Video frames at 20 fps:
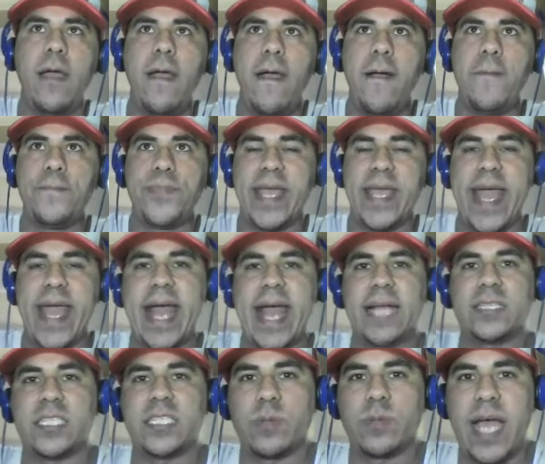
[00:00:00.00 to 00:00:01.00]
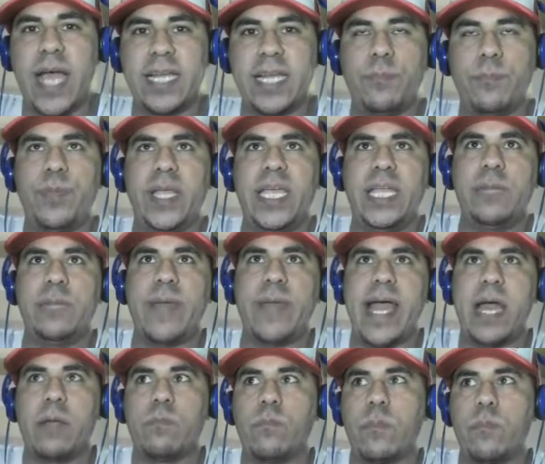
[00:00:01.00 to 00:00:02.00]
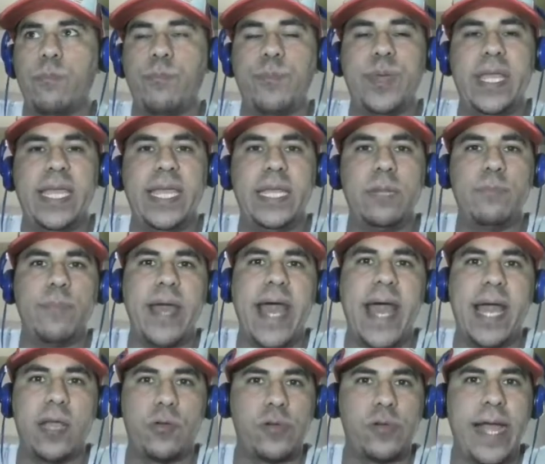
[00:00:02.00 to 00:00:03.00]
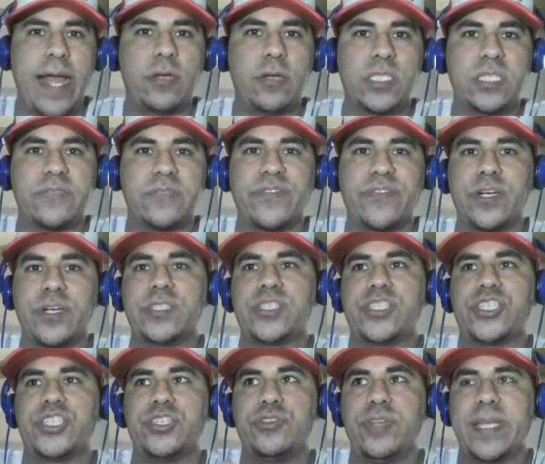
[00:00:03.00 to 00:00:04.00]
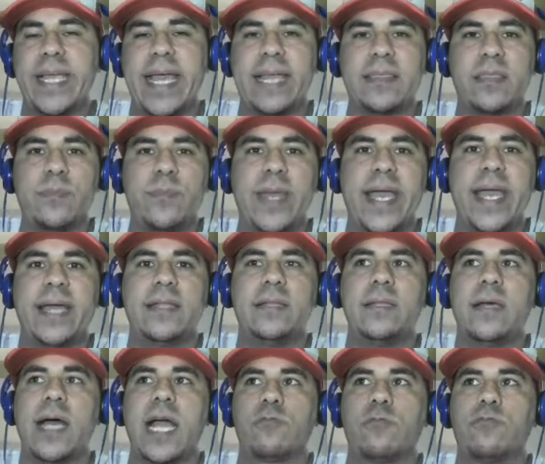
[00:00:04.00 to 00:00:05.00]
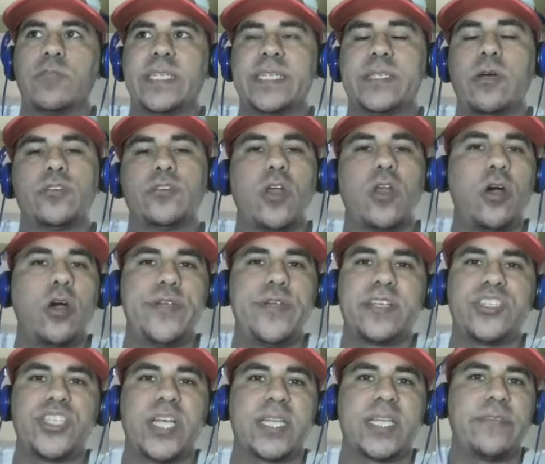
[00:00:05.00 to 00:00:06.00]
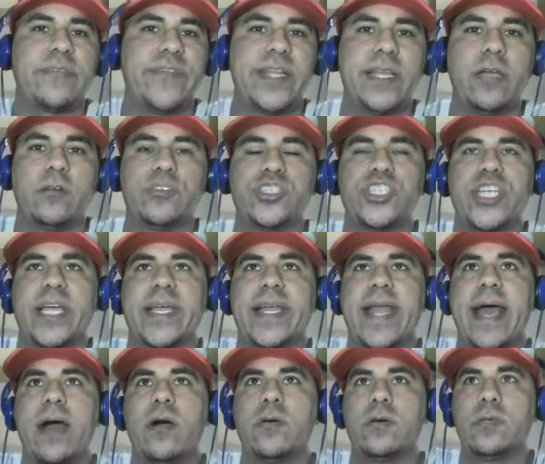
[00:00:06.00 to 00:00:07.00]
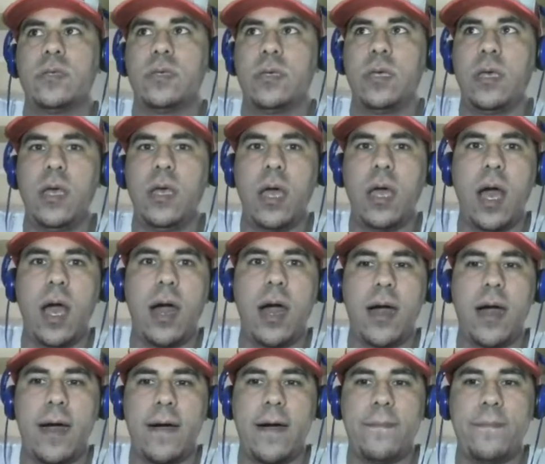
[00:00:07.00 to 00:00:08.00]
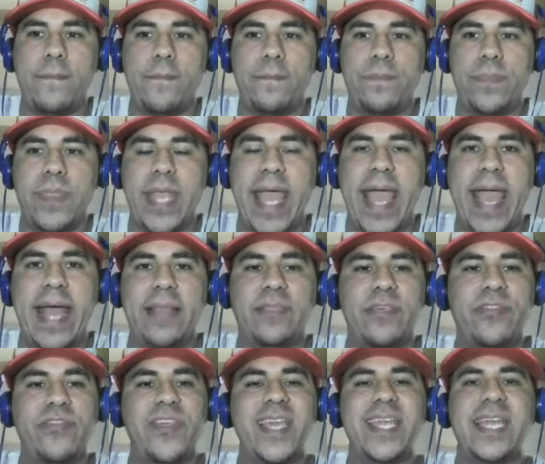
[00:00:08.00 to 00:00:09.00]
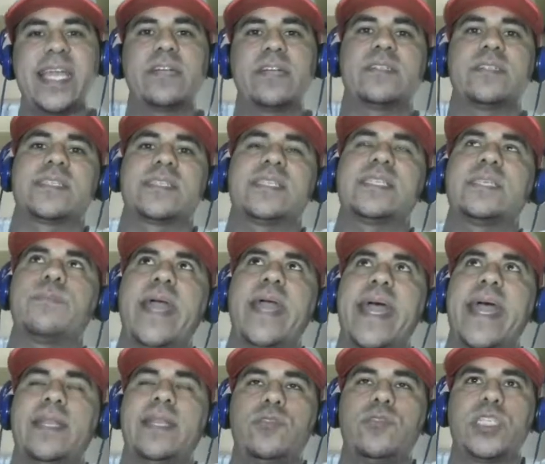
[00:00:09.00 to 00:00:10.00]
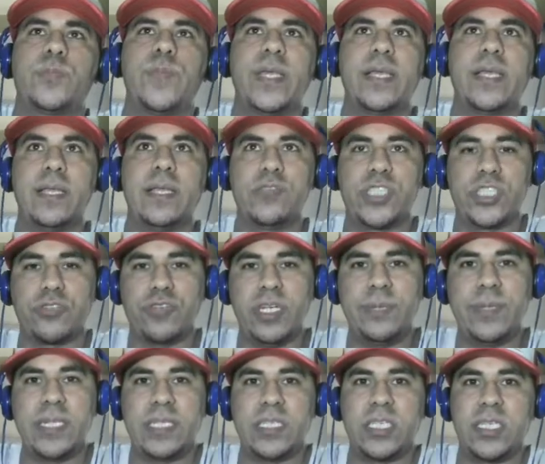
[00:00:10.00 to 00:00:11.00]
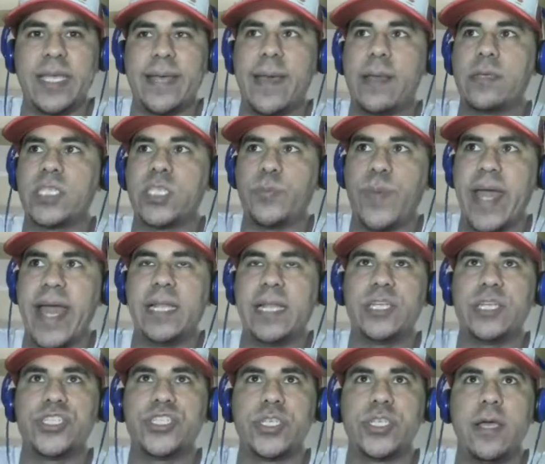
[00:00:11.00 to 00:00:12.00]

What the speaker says: they had some kind of beanbag rounds first shooting at the man. I really don't know. You can check the video and check it out. And the thing here is this man, he was screaming in Spanish.